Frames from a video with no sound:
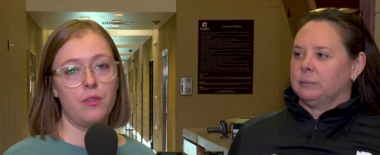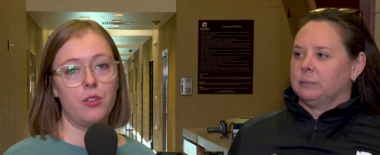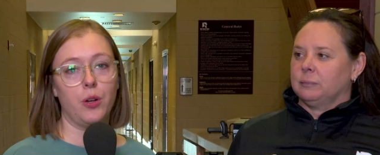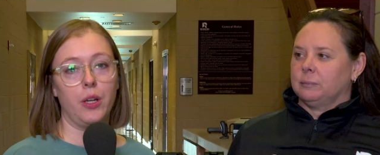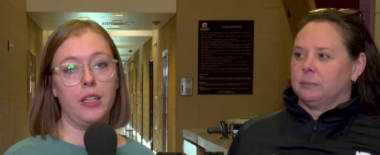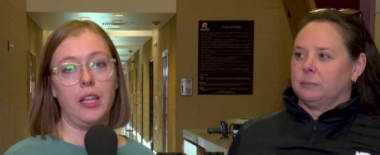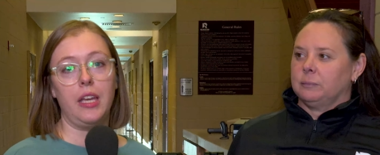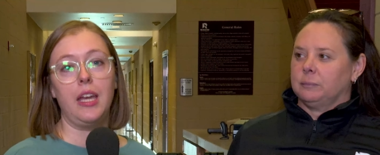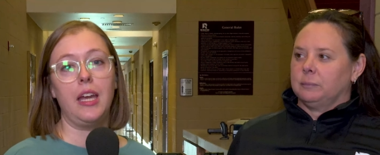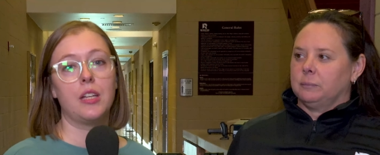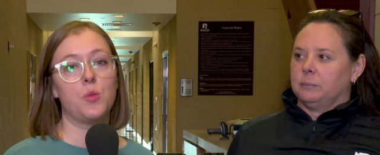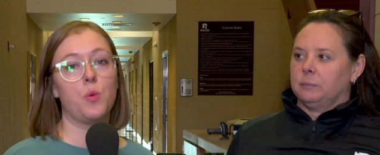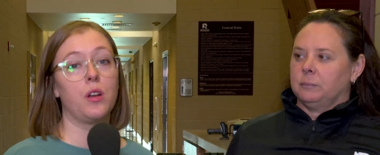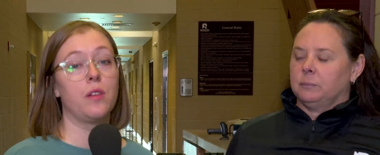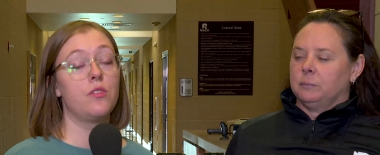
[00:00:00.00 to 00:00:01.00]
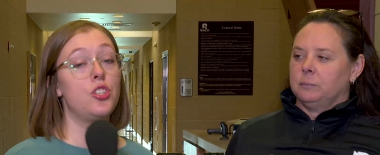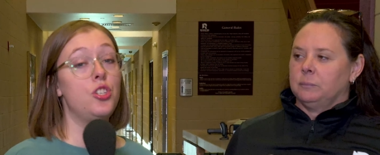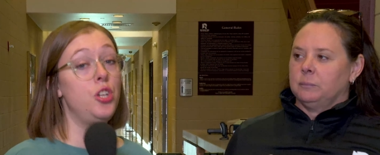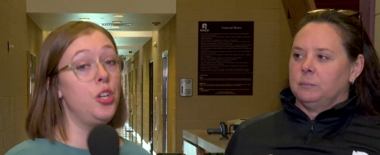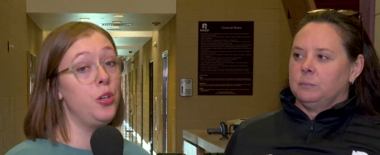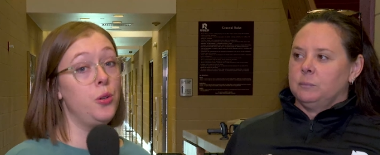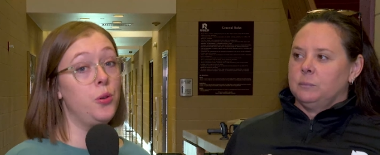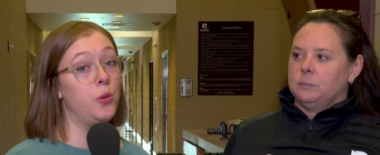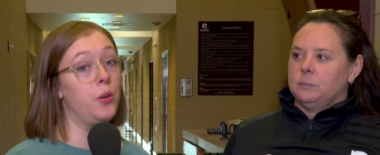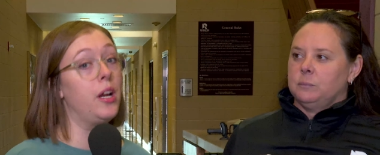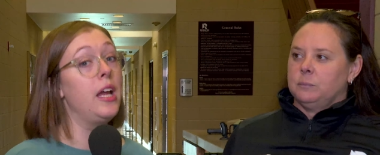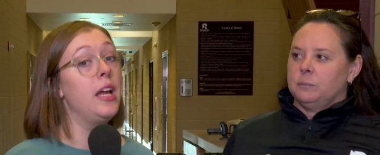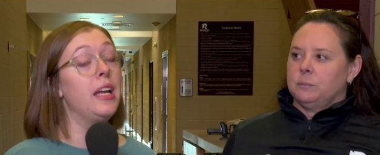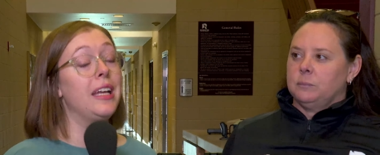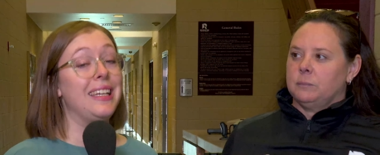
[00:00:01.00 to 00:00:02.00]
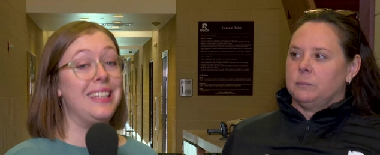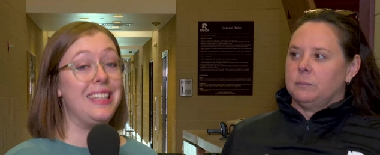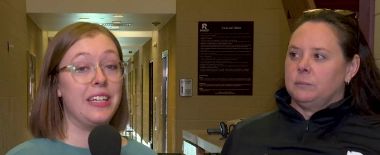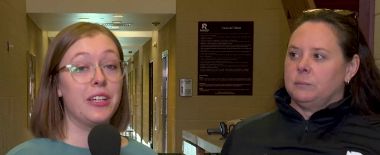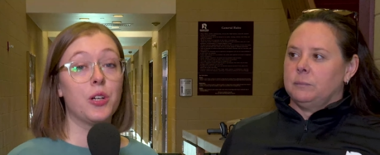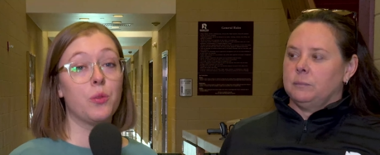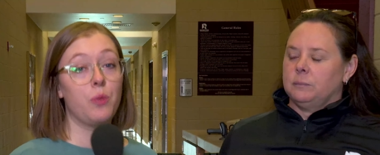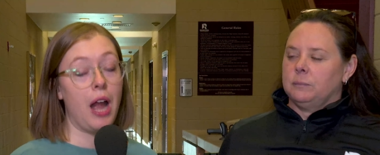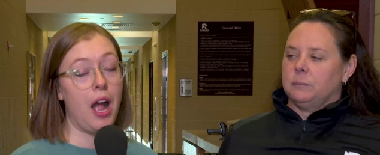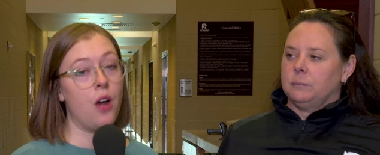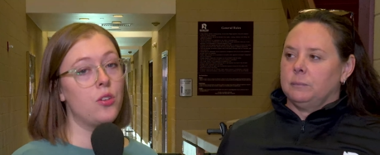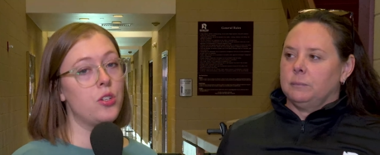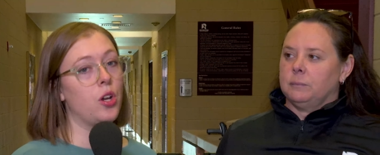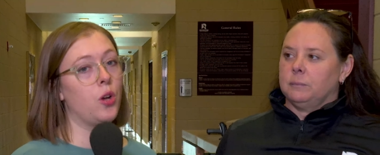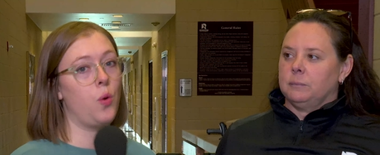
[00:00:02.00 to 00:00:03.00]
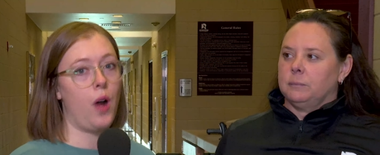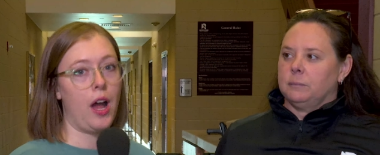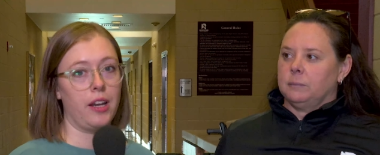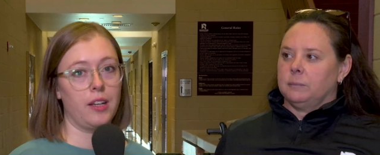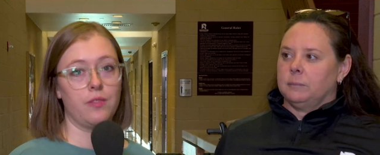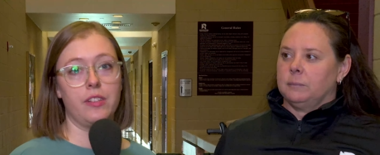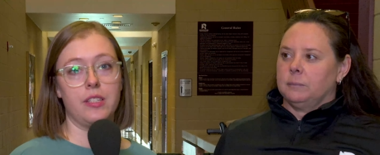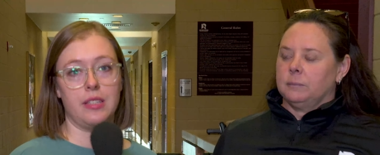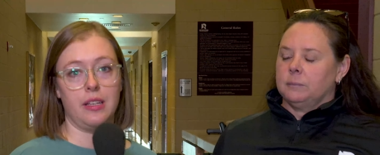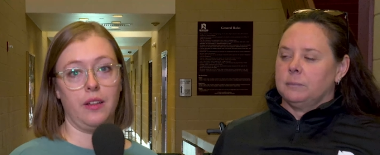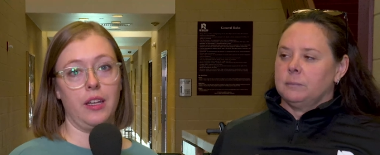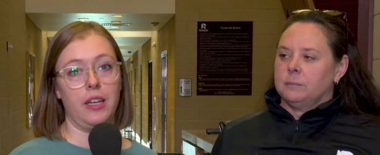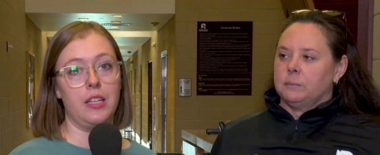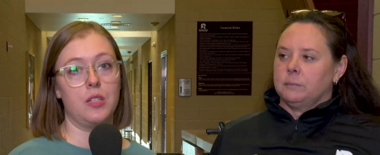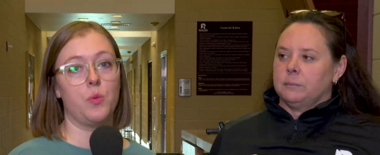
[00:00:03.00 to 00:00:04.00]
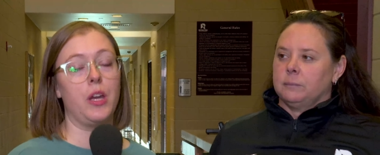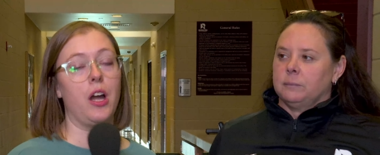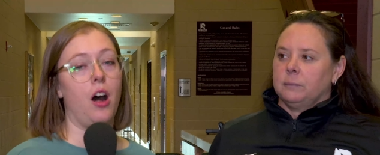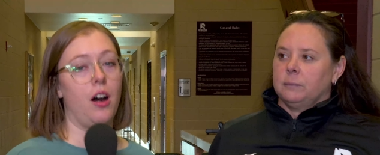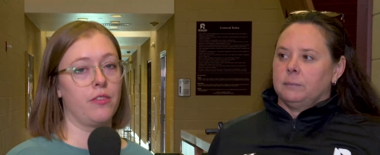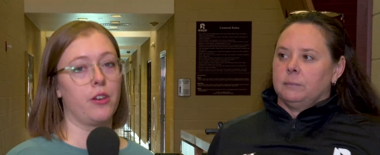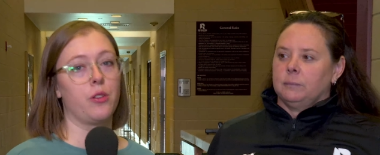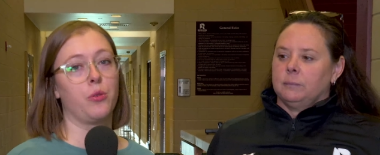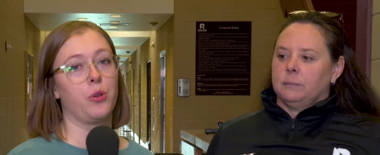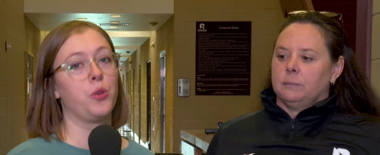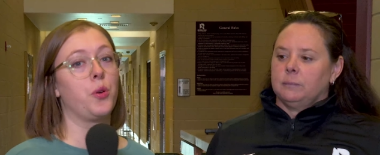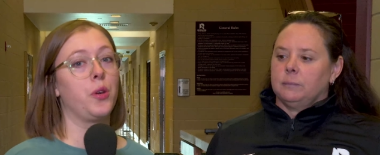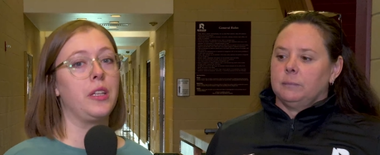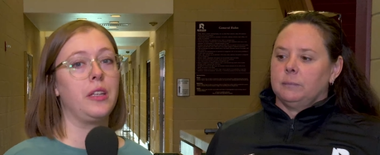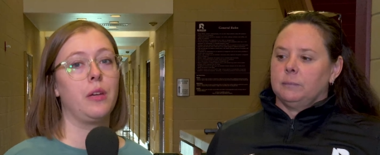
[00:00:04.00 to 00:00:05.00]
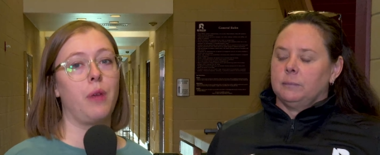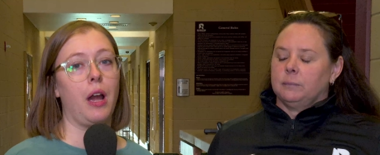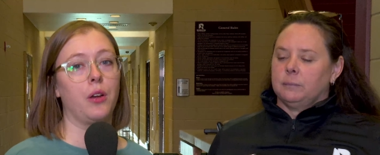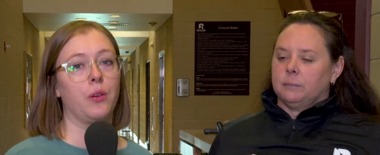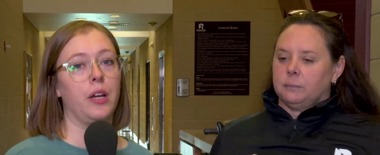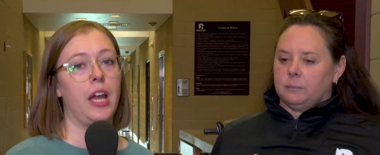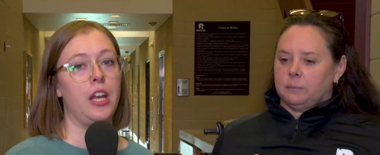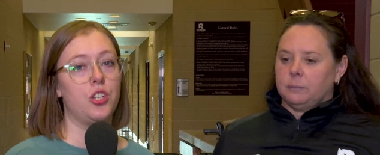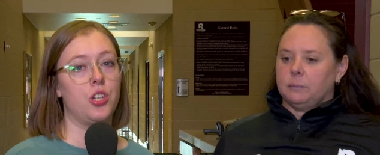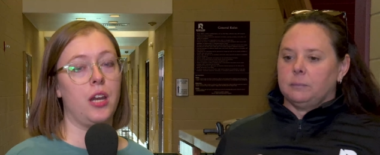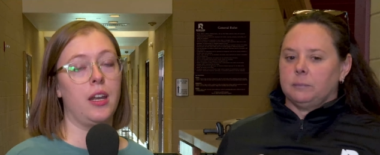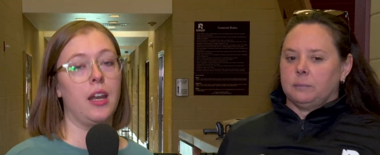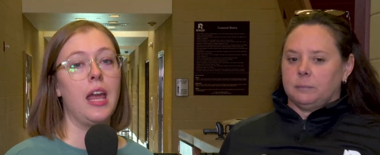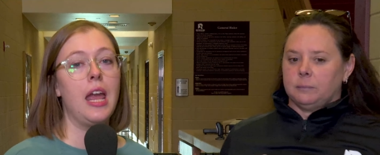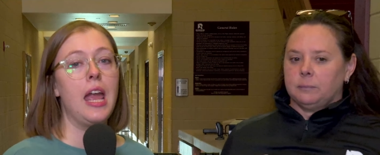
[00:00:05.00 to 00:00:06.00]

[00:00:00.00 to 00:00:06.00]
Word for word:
Speaker 1: of Greeley. It's one of two year round aquatic facilities we offer through Greeley Recreation.